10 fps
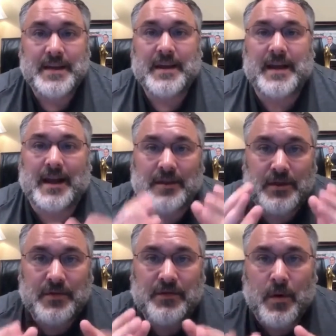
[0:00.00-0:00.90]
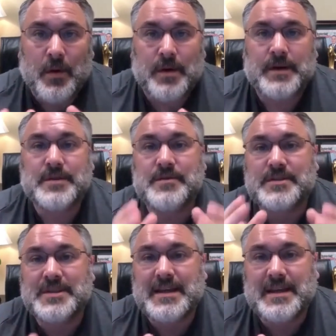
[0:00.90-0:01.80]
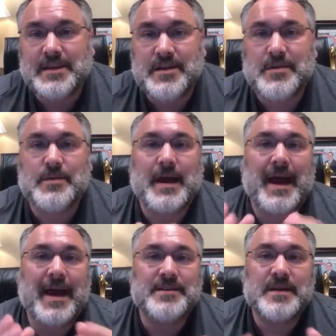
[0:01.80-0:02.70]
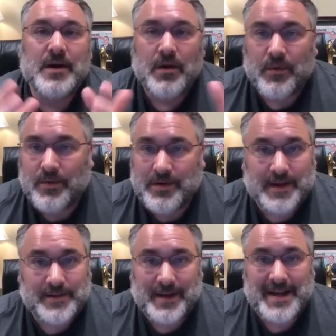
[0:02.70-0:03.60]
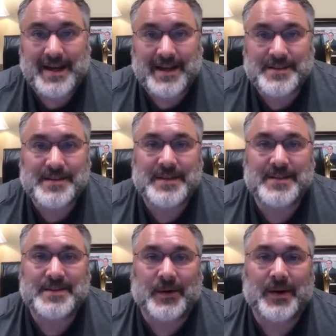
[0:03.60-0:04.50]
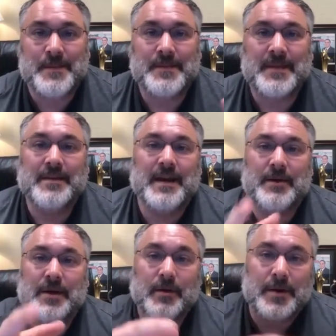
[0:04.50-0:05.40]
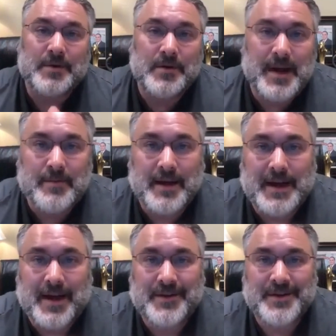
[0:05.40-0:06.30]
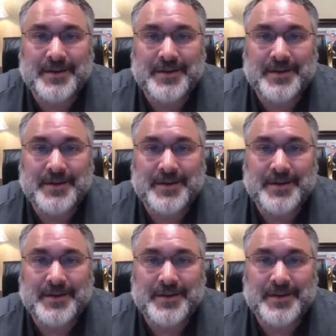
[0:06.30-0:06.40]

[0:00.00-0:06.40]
And I look forward to seeing you as my next success story. Anyway, hurry up and go grab it right now.